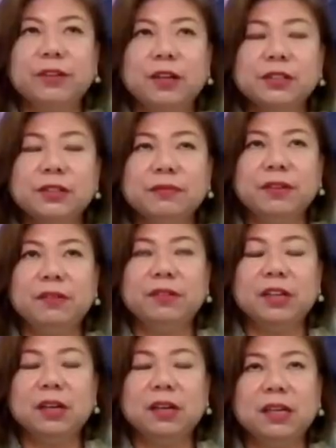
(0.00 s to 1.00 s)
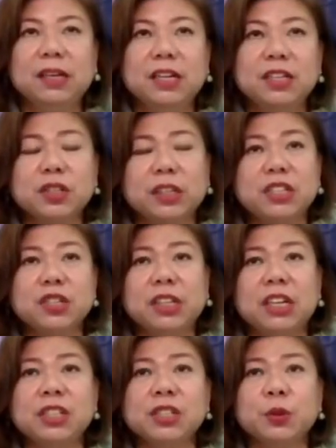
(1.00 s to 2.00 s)
philosophy of legal
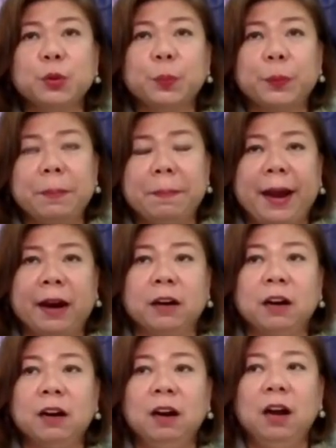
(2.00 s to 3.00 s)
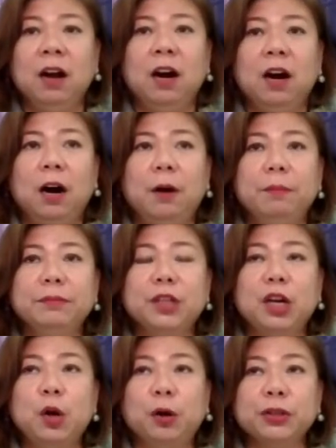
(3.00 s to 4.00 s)
education is to prepare
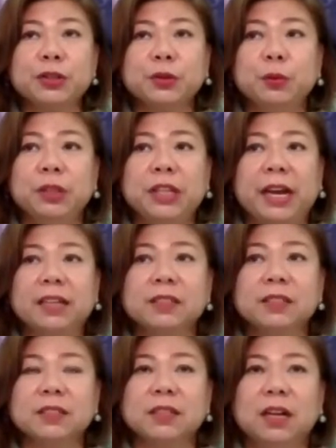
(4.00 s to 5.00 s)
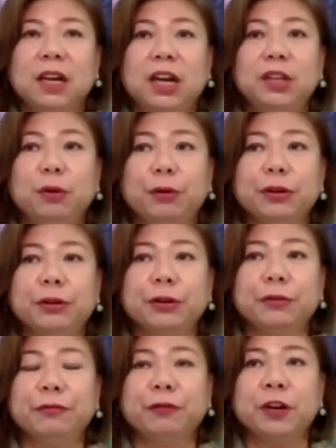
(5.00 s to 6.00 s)
the law students in
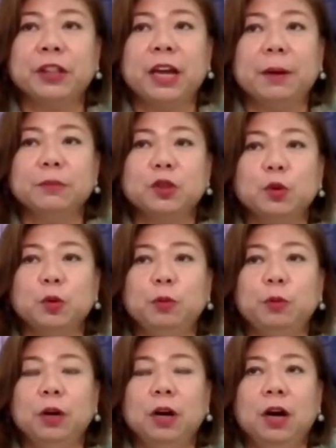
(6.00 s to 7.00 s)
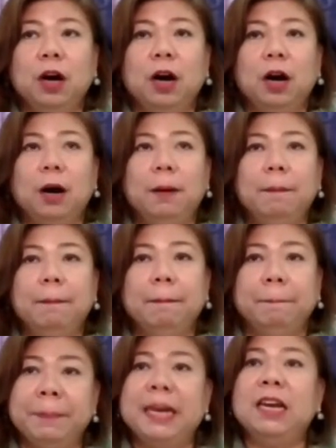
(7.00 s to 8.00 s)
order mm-hmm. for them to
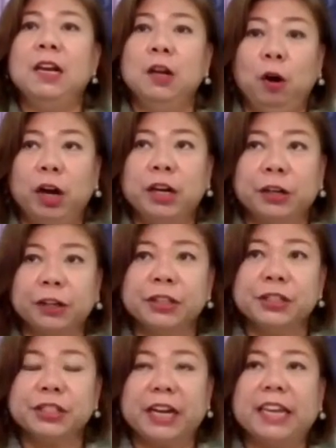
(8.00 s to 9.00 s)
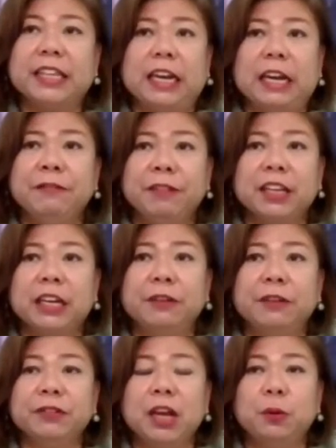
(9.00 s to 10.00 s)
be lawyers. And even
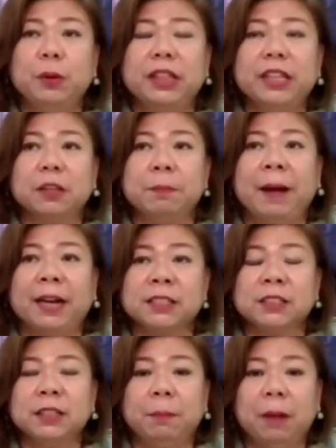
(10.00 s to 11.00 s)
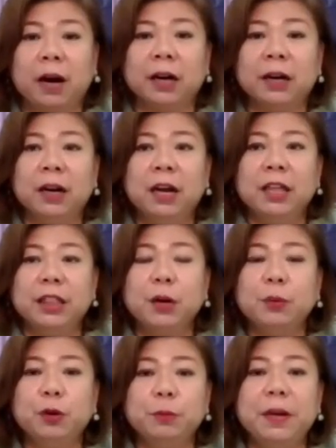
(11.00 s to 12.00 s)
if they will not pass the bar, they
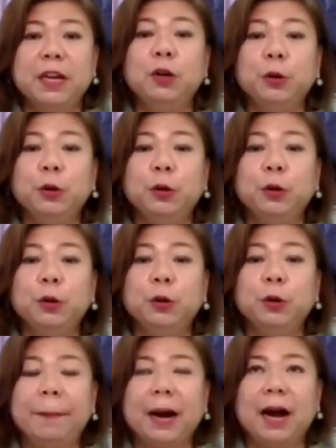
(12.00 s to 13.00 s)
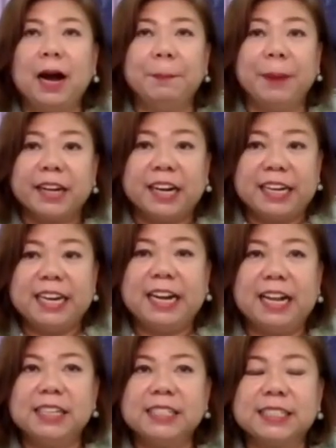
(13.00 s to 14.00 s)
would be good
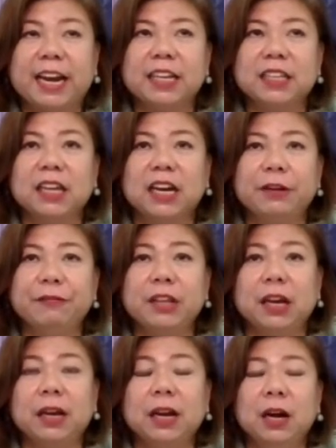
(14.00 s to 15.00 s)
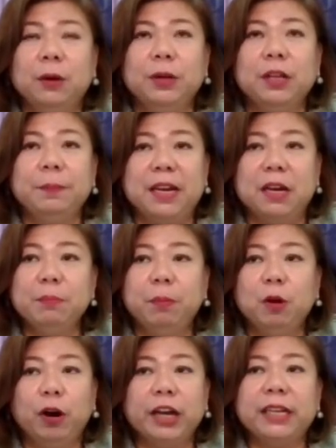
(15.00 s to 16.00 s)
paralegals. And if they will be
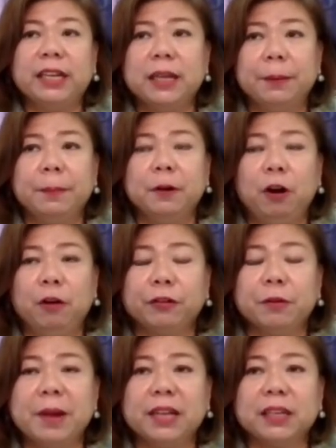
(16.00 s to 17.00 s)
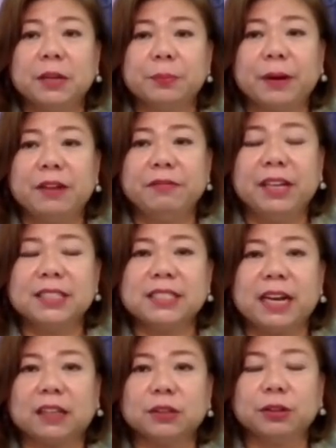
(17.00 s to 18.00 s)
employed in the government and private
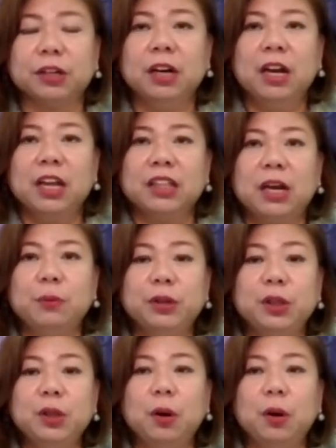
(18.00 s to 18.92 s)
sector, they would